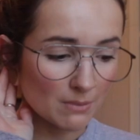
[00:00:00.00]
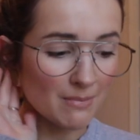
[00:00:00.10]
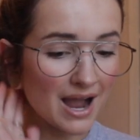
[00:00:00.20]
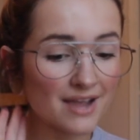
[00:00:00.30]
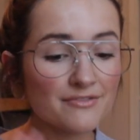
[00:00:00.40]

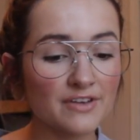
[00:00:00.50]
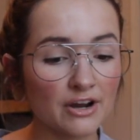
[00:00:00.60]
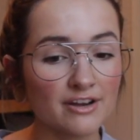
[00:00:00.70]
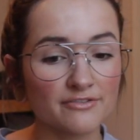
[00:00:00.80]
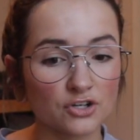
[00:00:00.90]
My
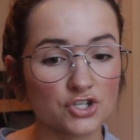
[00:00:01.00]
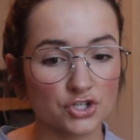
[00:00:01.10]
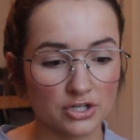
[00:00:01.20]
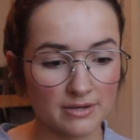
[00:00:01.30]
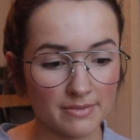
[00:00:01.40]
very
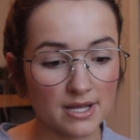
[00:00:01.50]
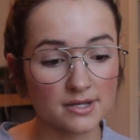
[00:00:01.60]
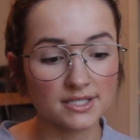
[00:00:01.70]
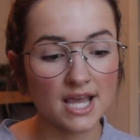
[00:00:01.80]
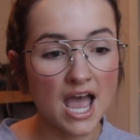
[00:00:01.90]
first
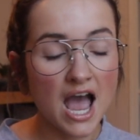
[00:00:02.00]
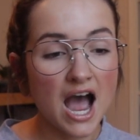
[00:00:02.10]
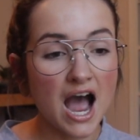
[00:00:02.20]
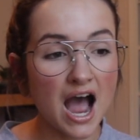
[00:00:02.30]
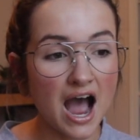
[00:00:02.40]
treatment,
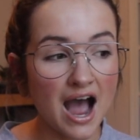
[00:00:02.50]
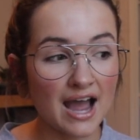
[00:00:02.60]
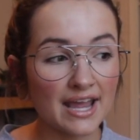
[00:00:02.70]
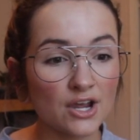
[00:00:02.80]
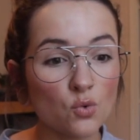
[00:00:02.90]

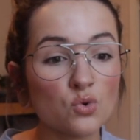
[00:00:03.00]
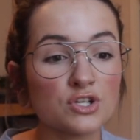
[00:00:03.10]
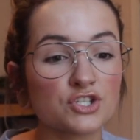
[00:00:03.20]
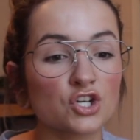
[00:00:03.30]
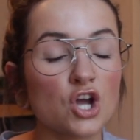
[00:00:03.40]
I
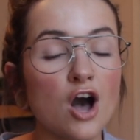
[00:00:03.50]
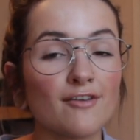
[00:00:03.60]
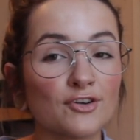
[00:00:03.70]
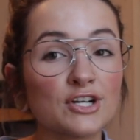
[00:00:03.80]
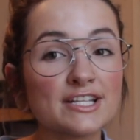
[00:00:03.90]
was
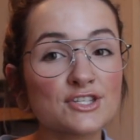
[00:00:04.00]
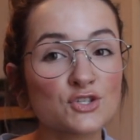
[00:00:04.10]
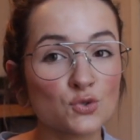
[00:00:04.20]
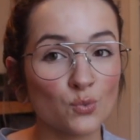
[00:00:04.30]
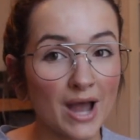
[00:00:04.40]
covered in
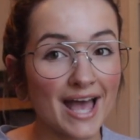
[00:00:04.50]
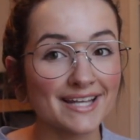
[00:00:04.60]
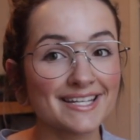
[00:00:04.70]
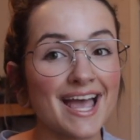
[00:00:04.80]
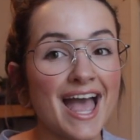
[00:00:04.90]

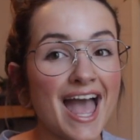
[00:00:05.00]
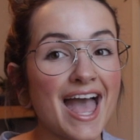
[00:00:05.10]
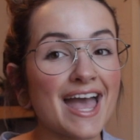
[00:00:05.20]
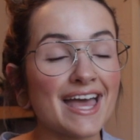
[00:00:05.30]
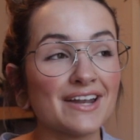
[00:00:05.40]
sweat
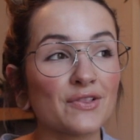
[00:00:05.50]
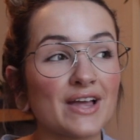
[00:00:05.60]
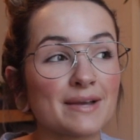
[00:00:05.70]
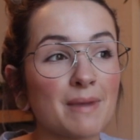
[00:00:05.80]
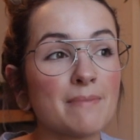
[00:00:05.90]
and
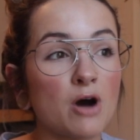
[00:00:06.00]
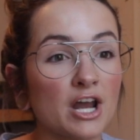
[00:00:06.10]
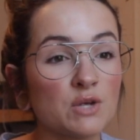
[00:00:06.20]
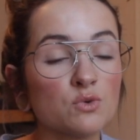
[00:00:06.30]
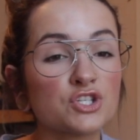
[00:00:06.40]
like my
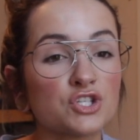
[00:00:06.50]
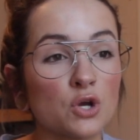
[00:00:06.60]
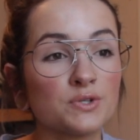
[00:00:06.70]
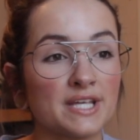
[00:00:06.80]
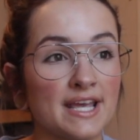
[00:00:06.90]
body was
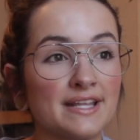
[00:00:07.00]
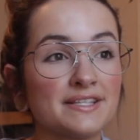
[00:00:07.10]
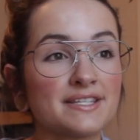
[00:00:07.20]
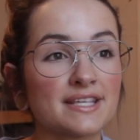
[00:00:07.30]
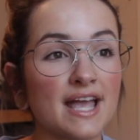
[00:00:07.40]
so
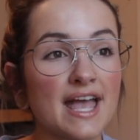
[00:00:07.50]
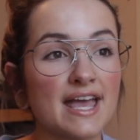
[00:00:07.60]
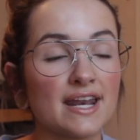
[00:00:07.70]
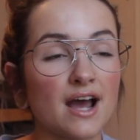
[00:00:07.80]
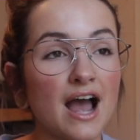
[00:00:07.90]
tense
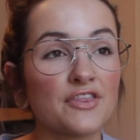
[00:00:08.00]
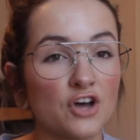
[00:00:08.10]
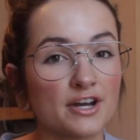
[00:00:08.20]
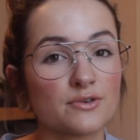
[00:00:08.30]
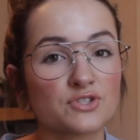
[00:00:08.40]
and I
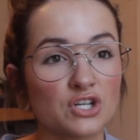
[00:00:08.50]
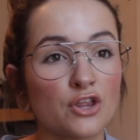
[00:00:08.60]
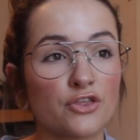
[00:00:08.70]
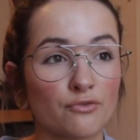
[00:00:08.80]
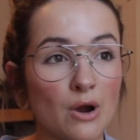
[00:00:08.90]
thought I was
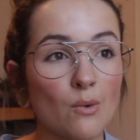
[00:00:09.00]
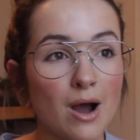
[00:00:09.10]
gonna throw